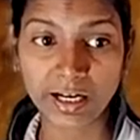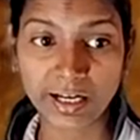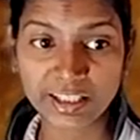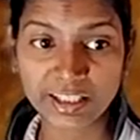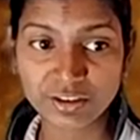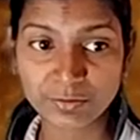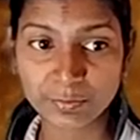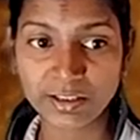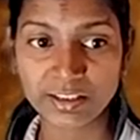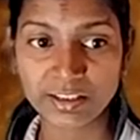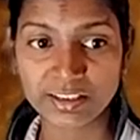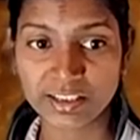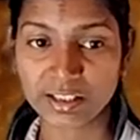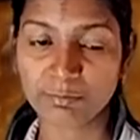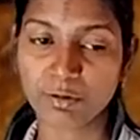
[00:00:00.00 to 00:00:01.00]
high speed
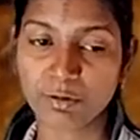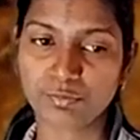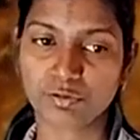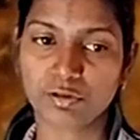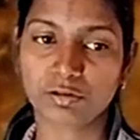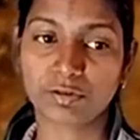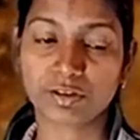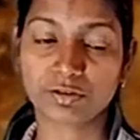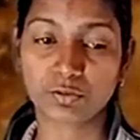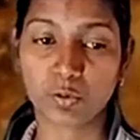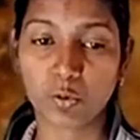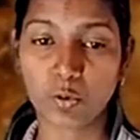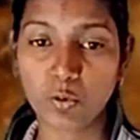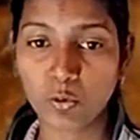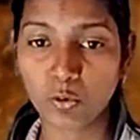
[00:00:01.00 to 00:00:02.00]
stream of solar wind. So
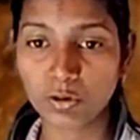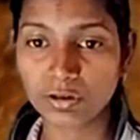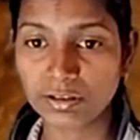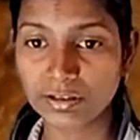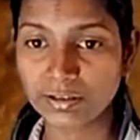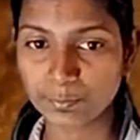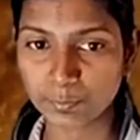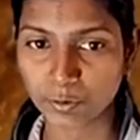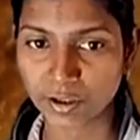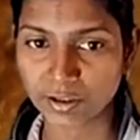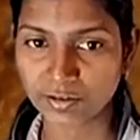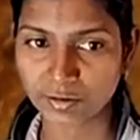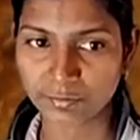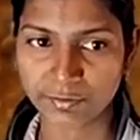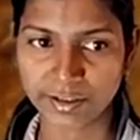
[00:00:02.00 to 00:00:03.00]
all these
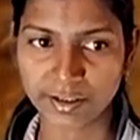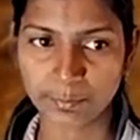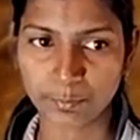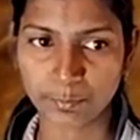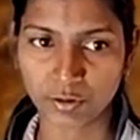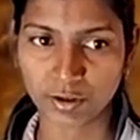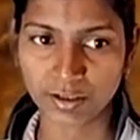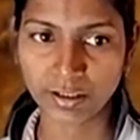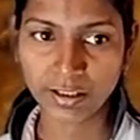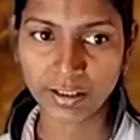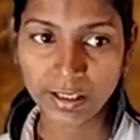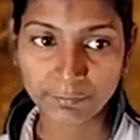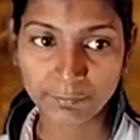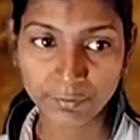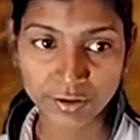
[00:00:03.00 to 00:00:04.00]
points are very important.
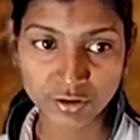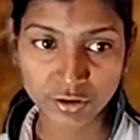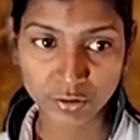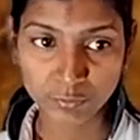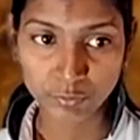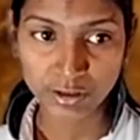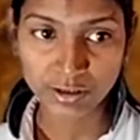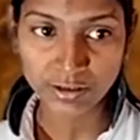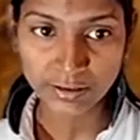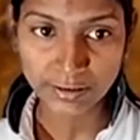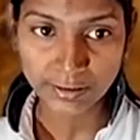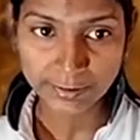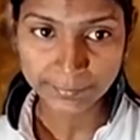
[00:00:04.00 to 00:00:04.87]
First of all is